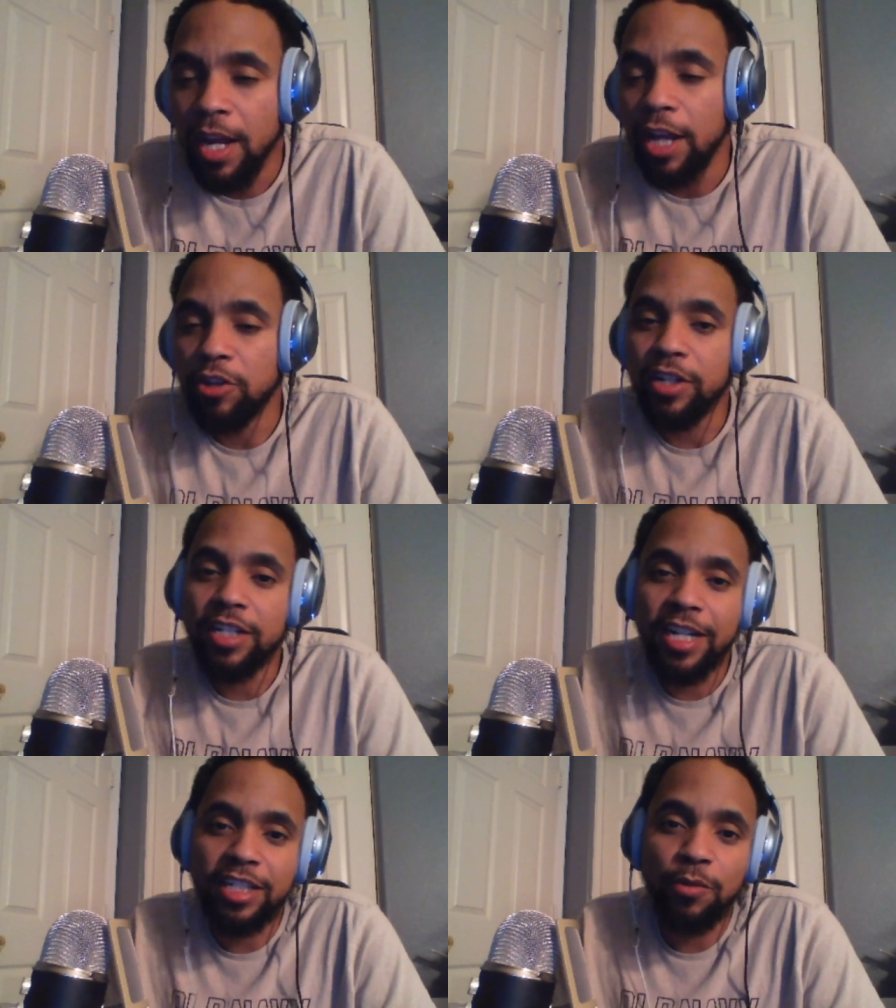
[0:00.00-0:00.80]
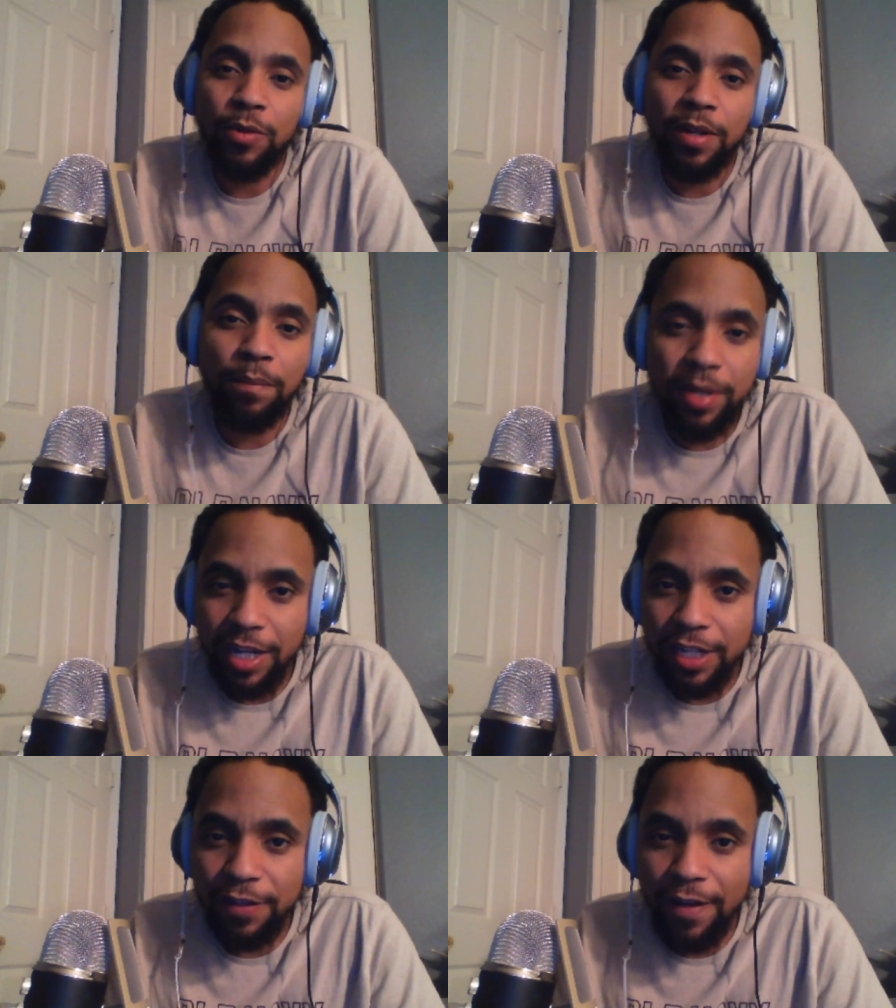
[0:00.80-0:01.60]
And you get a chance to win a
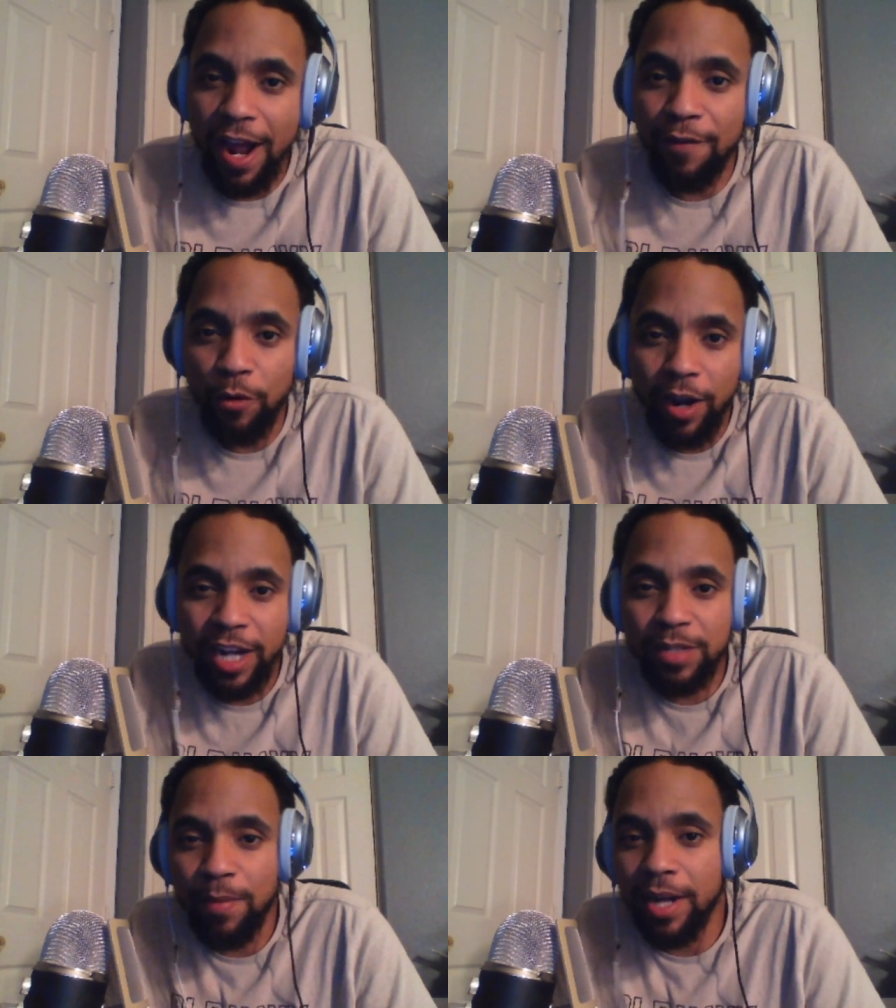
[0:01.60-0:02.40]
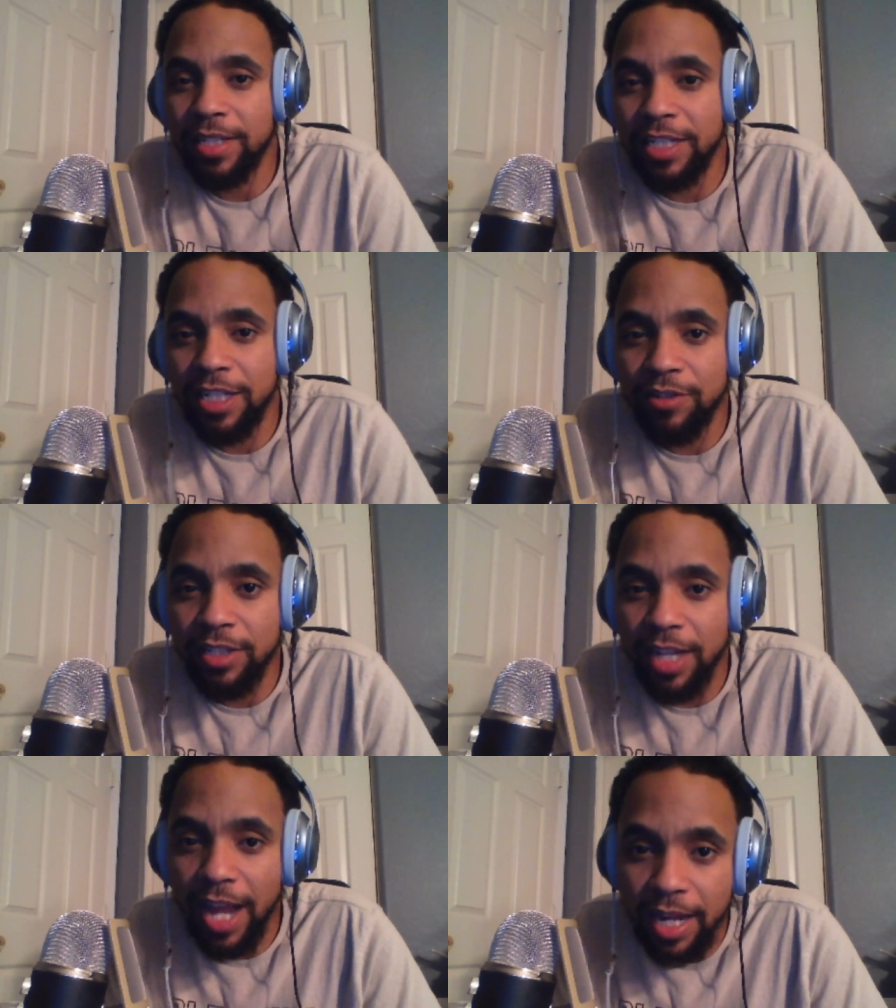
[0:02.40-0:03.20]
PS5 or Xbox
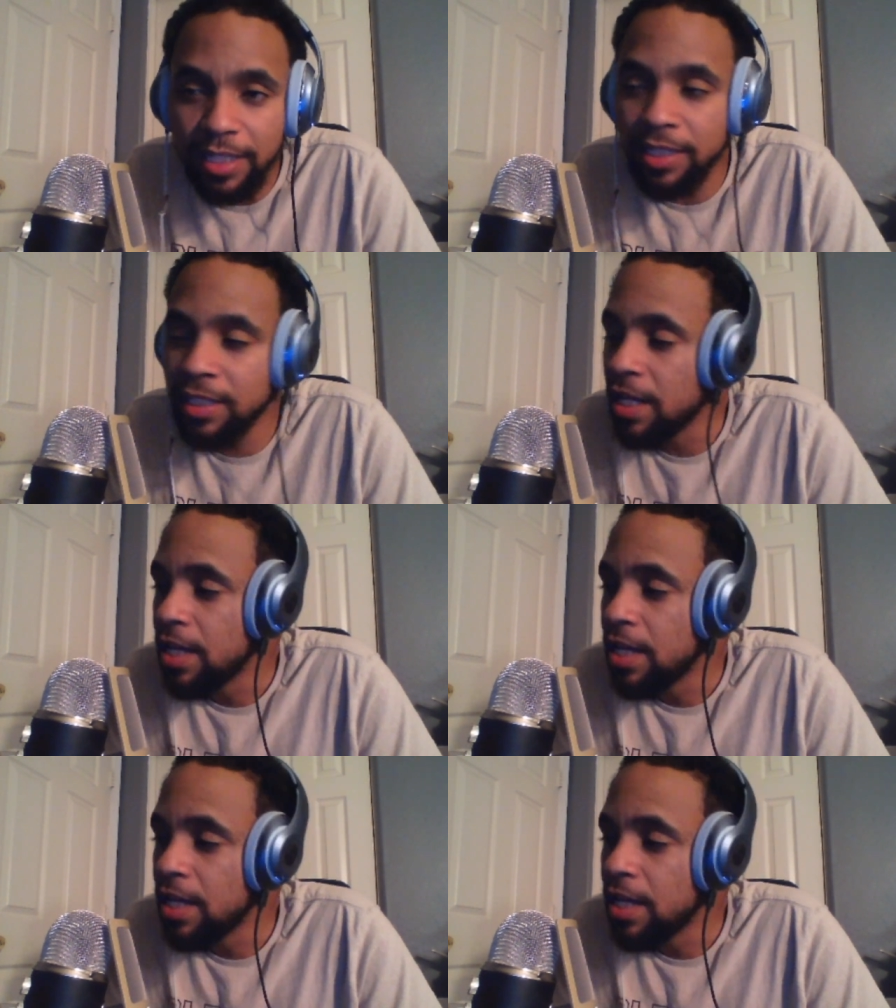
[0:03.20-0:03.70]
Series X.